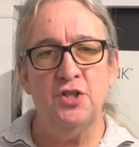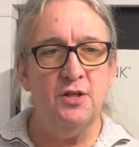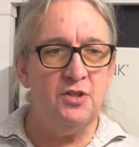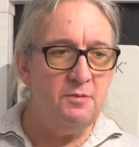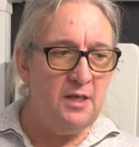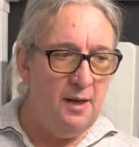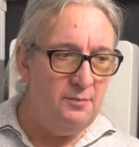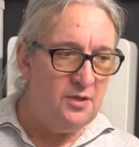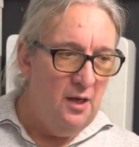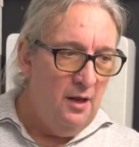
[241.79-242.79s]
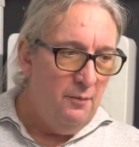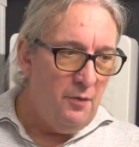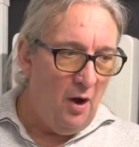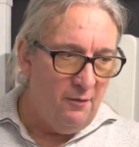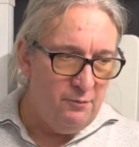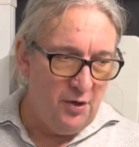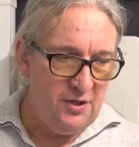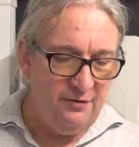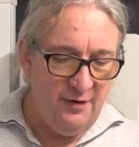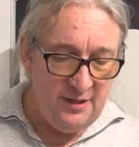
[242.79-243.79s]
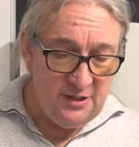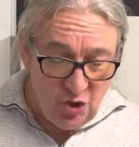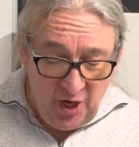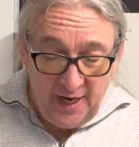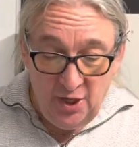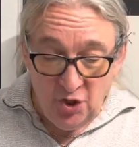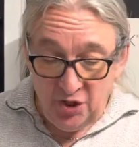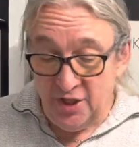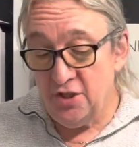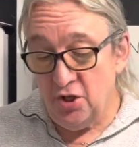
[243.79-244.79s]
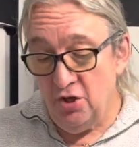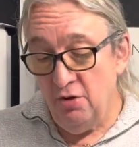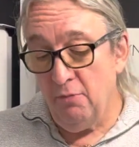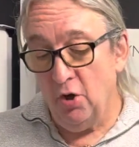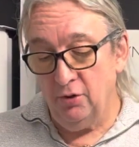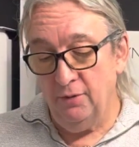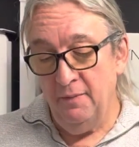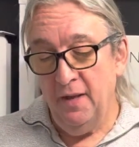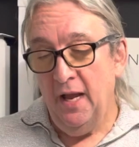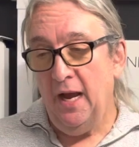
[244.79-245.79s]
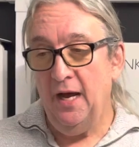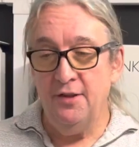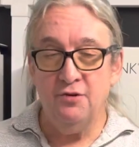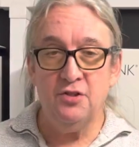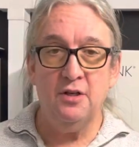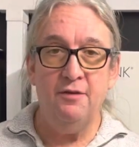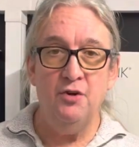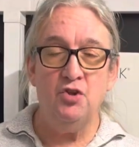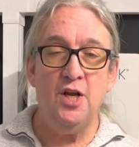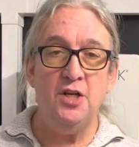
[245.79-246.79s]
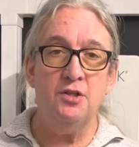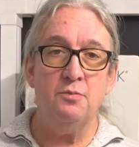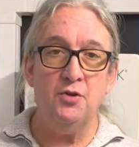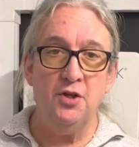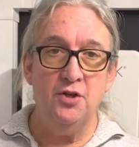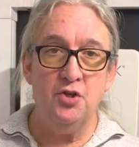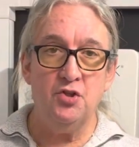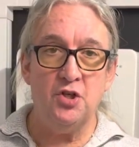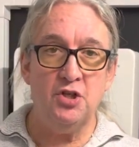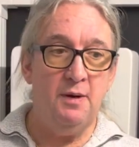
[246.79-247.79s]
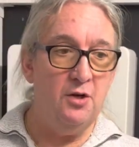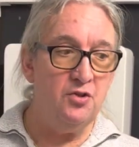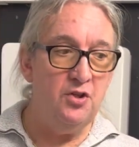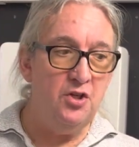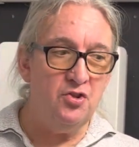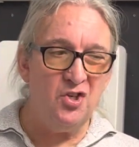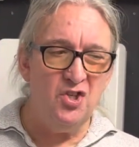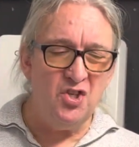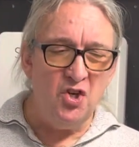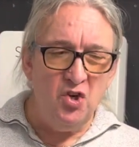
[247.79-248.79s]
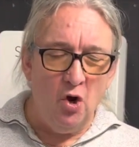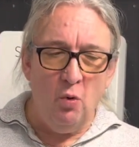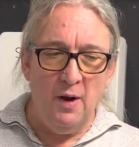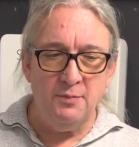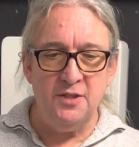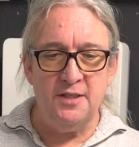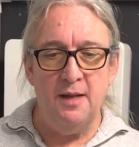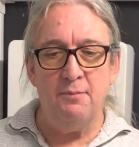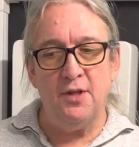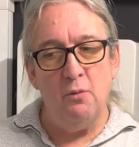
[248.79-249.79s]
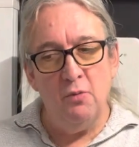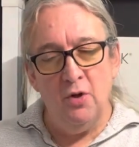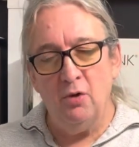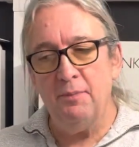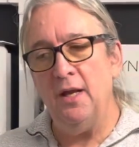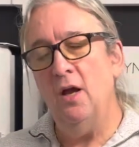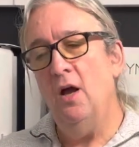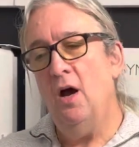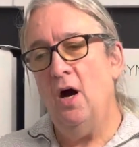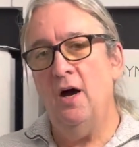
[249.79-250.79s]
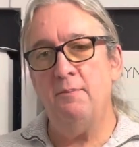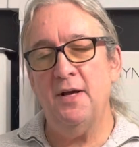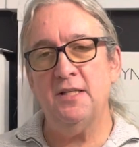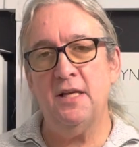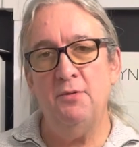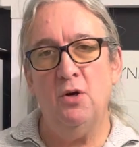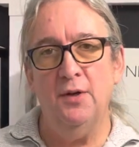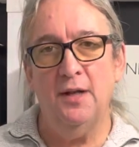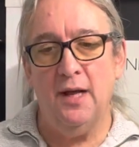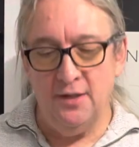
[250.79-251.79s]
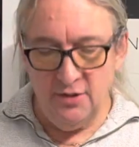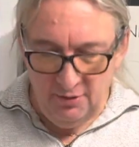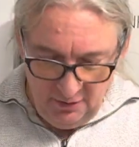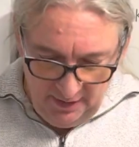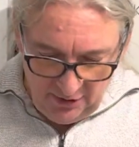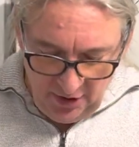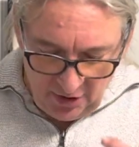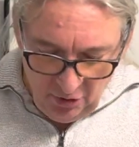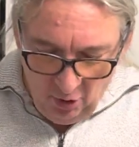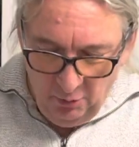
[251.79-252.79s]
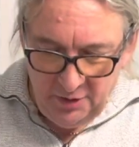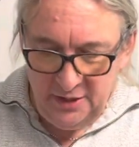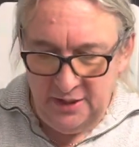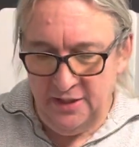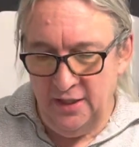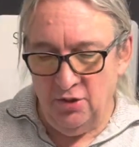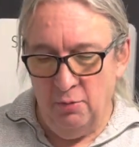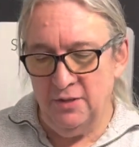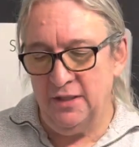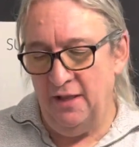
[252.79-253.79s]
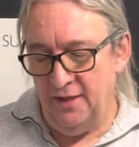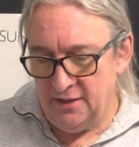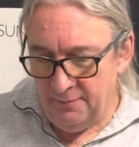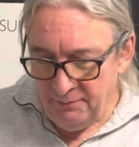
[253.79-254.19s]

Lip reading: And sometimes our products change, and this is a new model, and there's a few changes put on the instruction manual, so the instructions are not quite up to date, but they will be by the time you go online. So it's always like this.